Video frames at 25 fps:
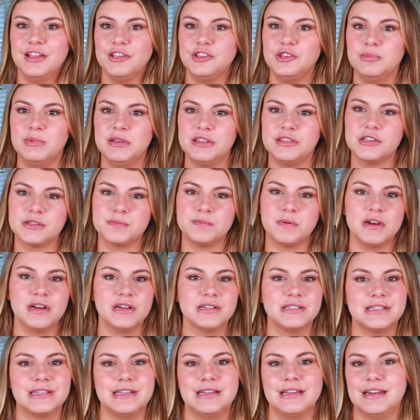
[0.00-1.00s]
you meet this
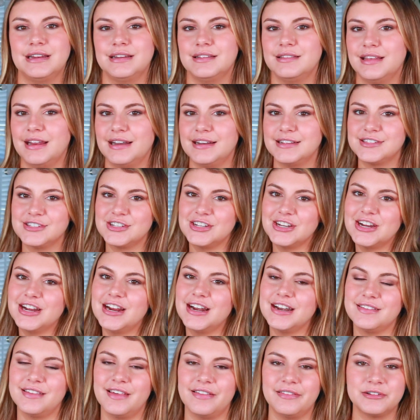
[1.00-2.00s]
person and then it's
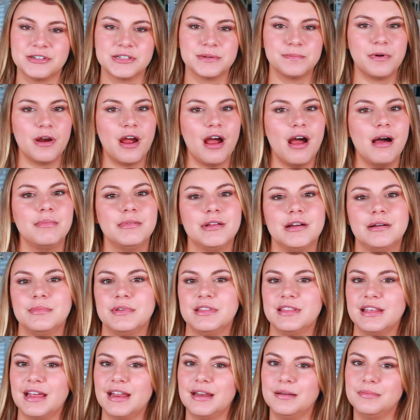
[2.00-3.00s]
good and then there's a problem
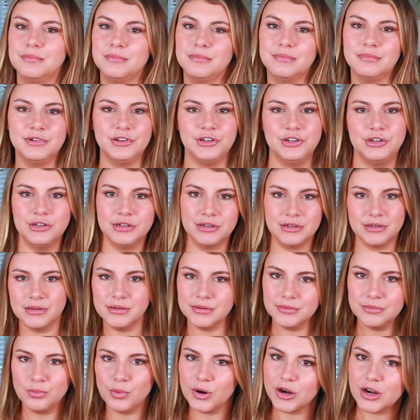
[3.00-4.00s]
and then
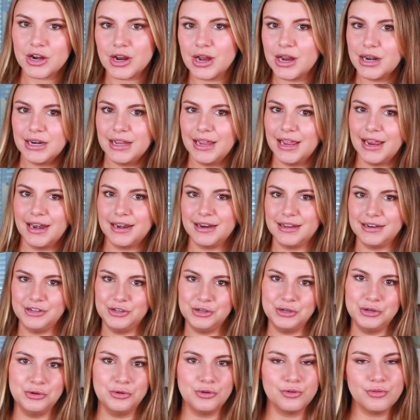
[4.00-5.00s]
you work on it and
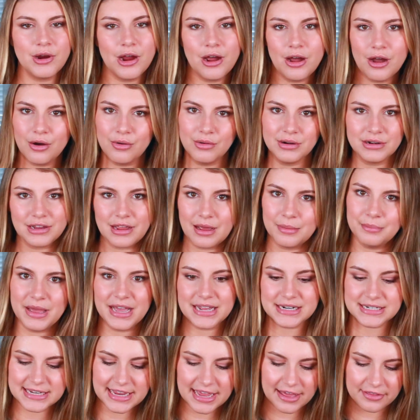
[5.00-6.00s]
you grow and come
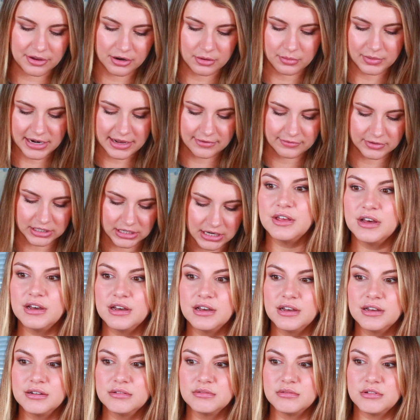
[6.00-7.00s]
back together, whatever.
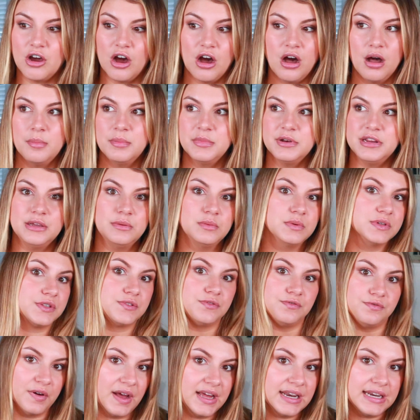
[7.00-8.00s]
The comedy was
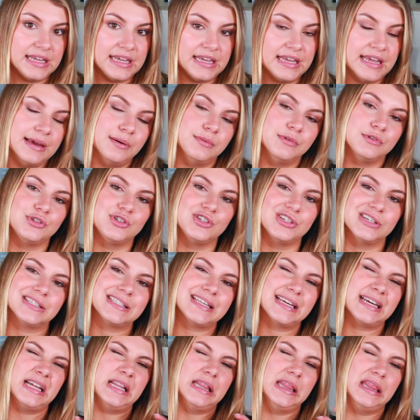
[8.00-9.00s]
funny. It was just
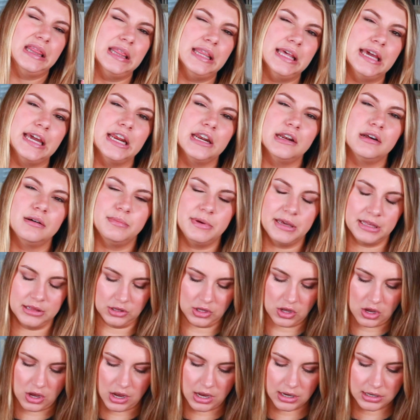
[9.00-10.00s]
like a little bit
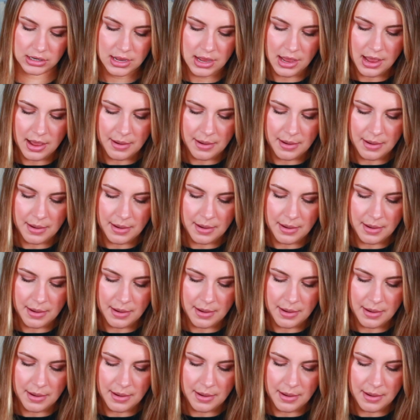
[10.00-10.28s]
long,